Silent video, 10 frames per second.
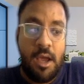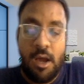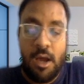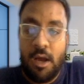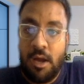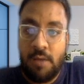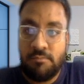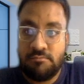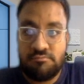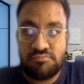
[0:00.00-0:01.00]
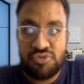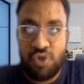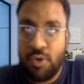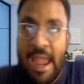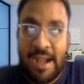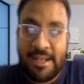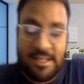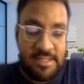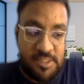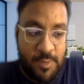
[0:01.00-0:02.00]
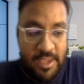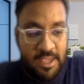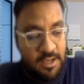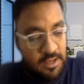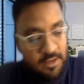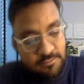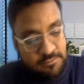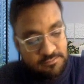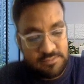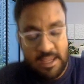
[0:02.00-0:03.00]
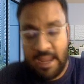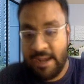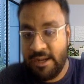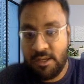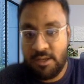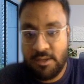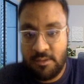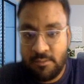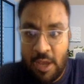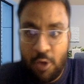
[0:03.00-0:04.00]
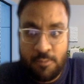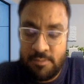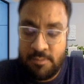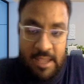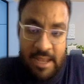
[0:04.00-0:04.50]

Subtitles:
acting this way, and how,